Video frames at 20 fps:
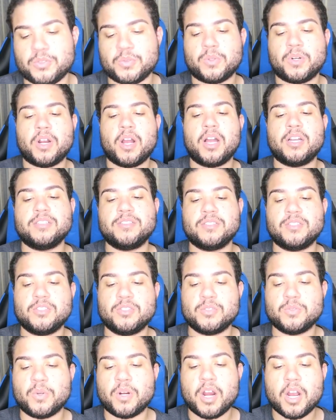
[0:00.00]
Swarovski,
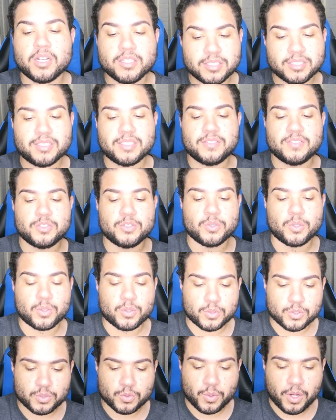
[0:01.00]

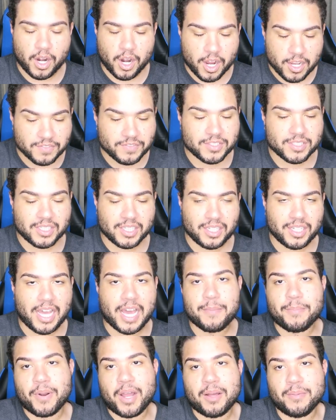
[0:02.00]
Swar, Swarovski,
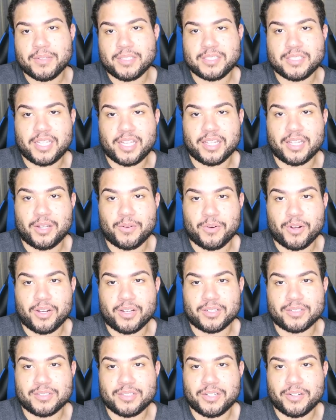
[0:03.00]
I'm probably saying that
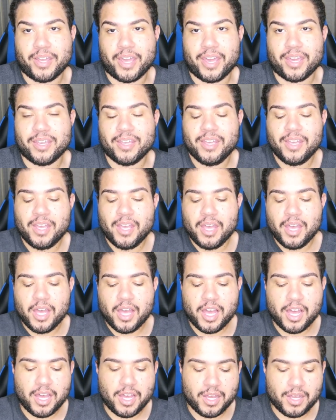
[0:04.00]
wrong, okay.
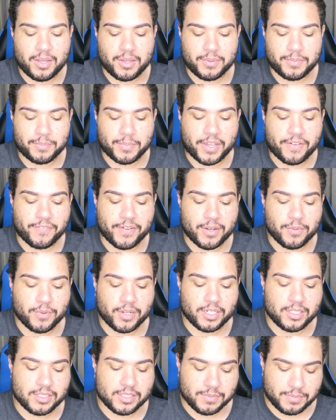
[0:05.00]
Um, my friend
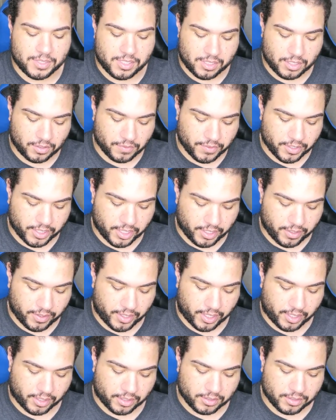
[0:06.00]
wanted some silver
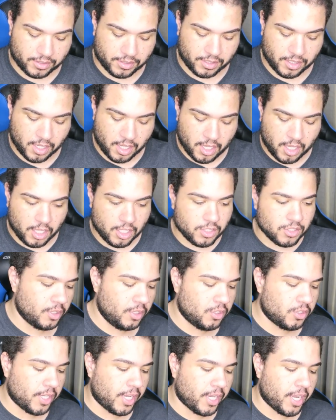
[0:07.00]
earrings,
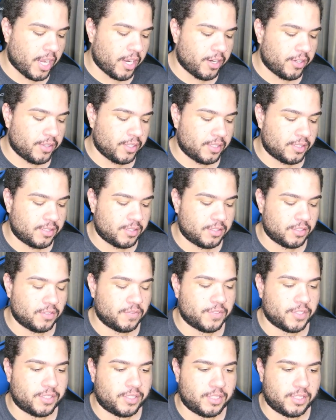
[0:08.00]
so I got her these
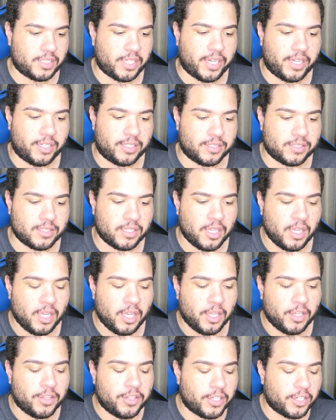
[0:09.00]
silver studs.
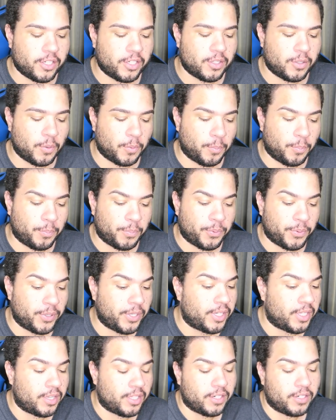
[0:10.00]
They're
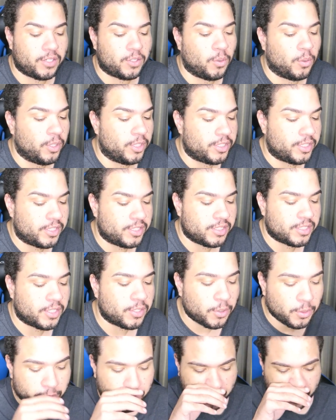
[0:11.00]
pretty, they're gorgeous.
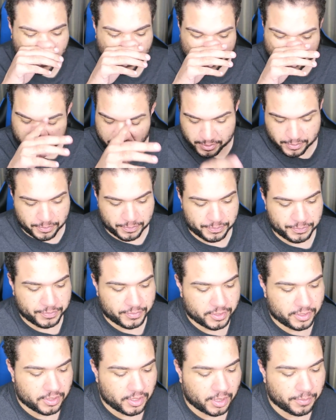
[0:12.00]
They're only, um,
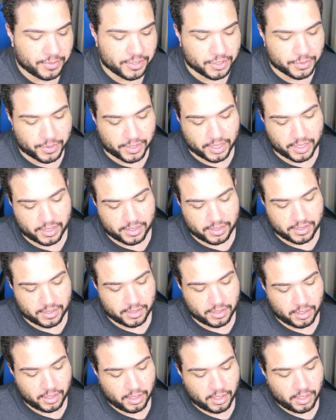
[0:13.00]
how much were
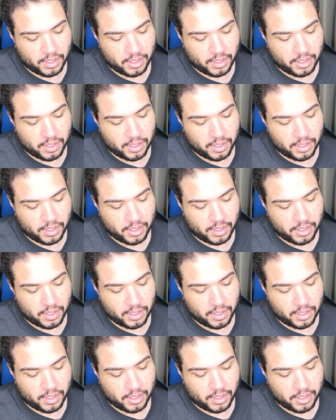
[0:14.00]
these?